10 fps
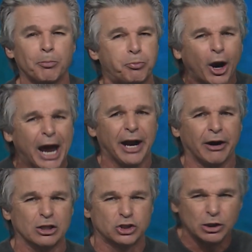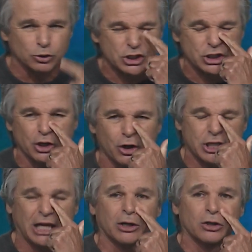prayer until
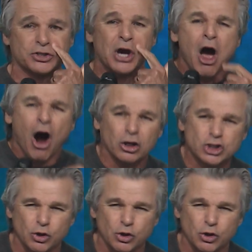tears are...